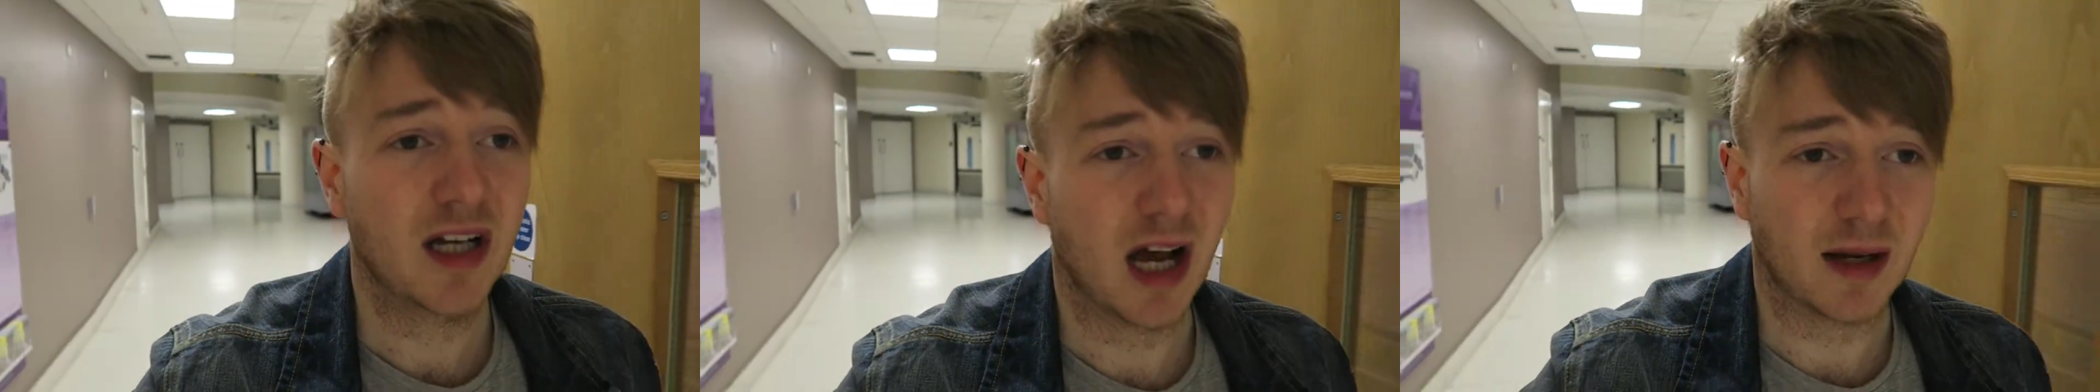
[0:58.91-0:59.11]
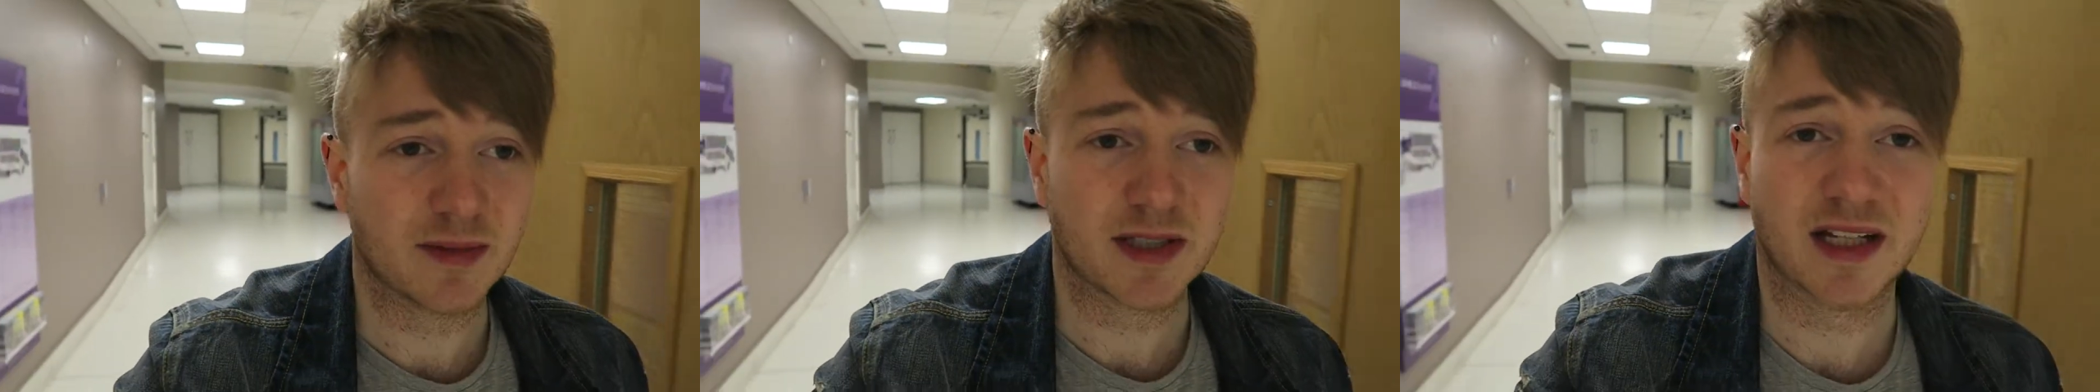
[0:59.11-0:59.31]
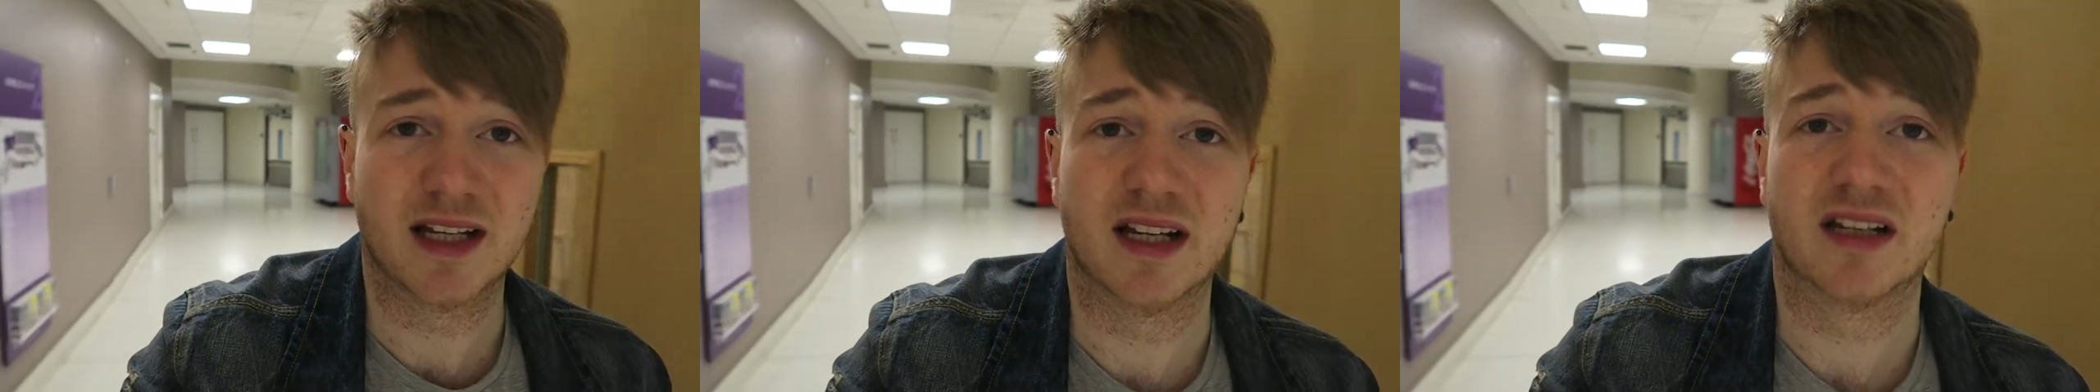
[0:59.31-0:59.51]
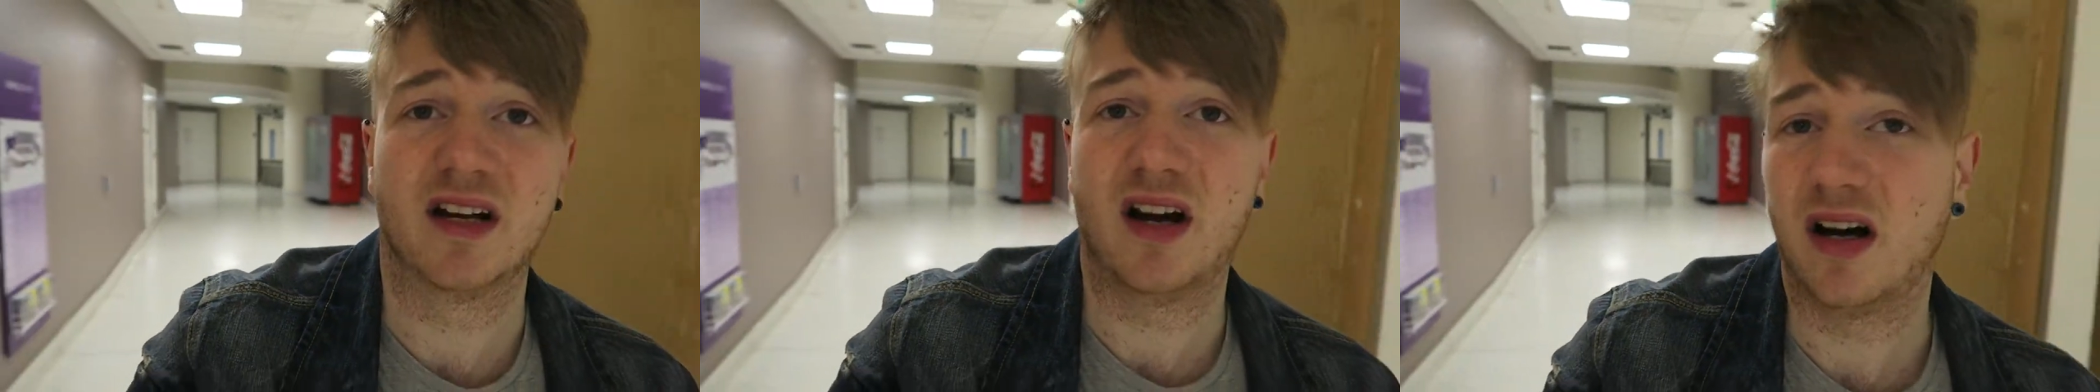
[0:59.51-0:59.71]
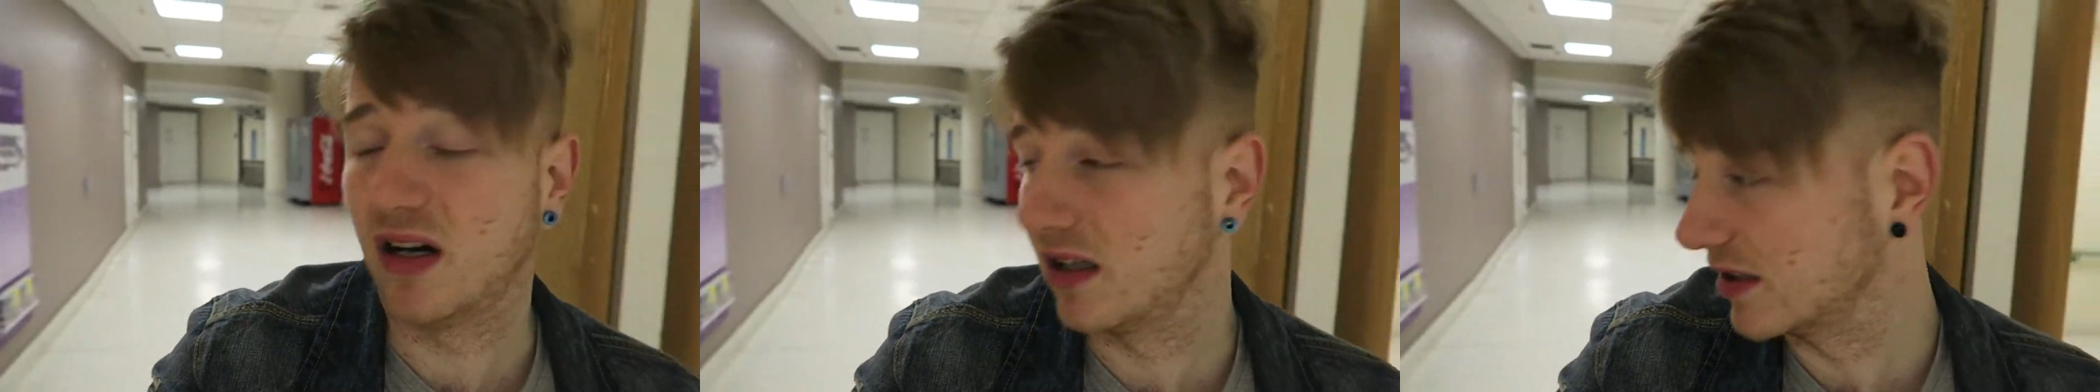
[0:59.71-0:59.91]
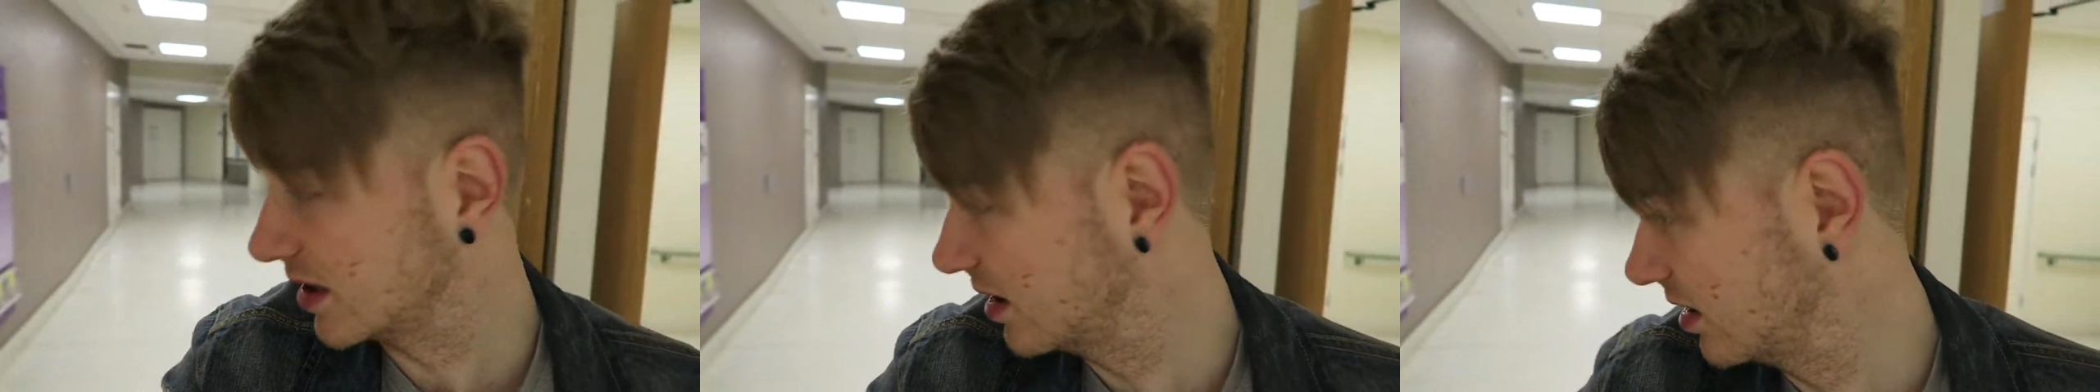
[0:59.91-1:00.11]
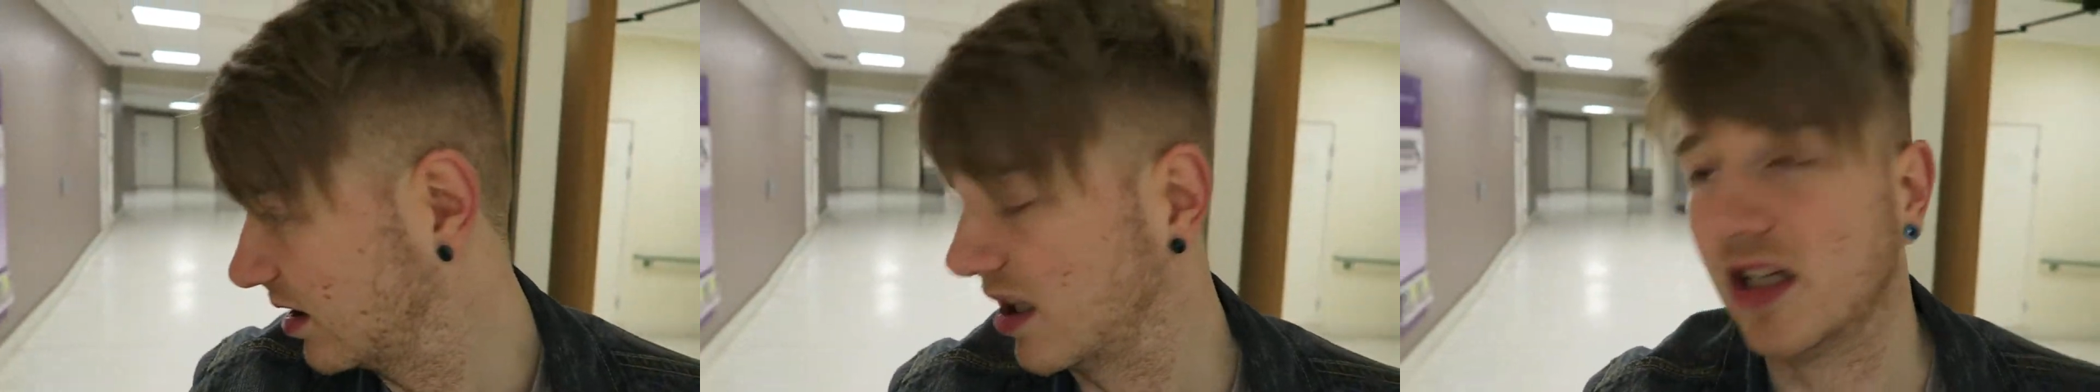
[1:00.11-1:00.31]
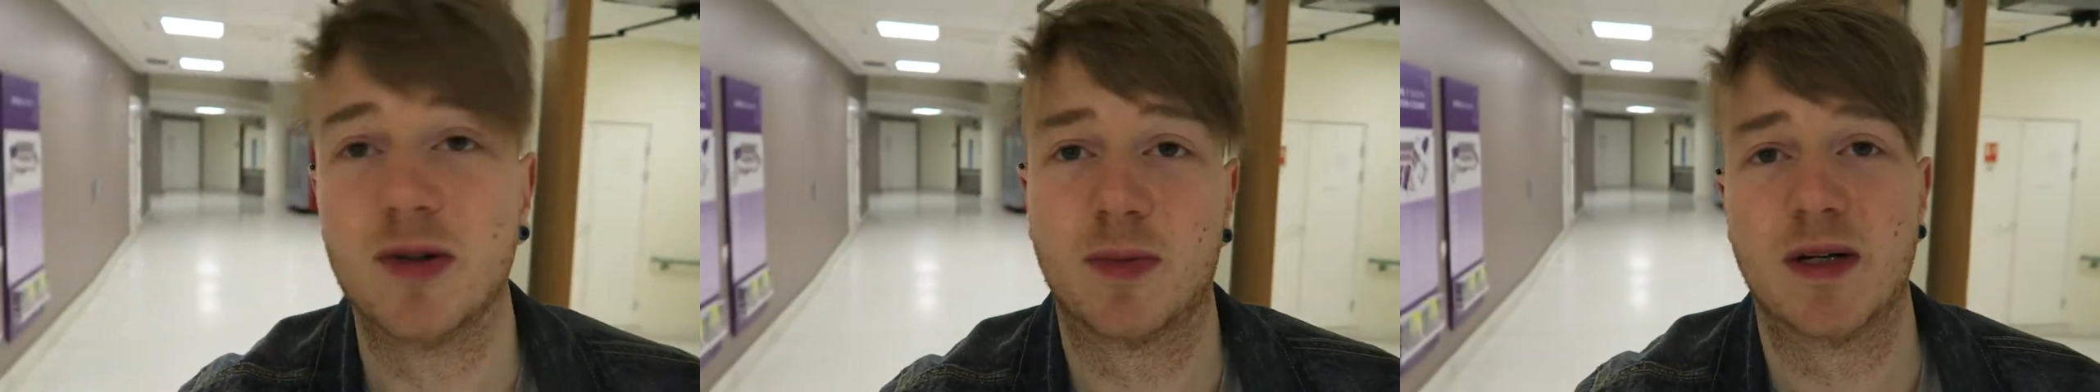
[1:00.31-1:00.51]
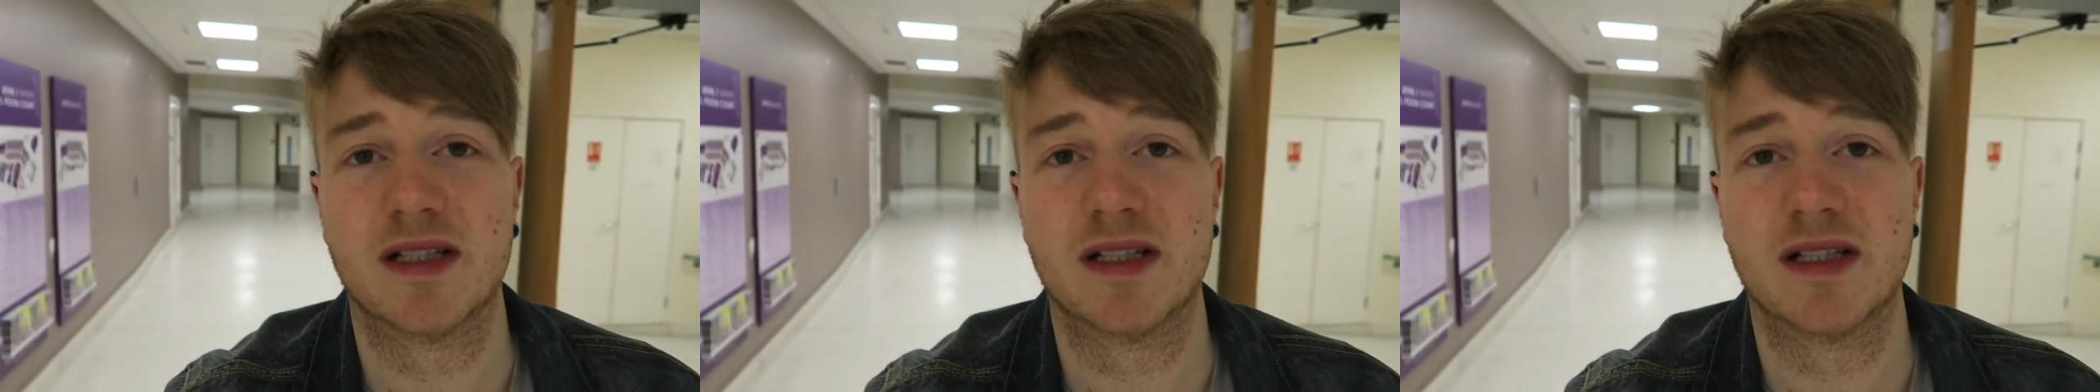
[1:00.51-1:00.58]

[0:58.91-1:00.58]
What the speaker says: I'm just gonna get a card, a little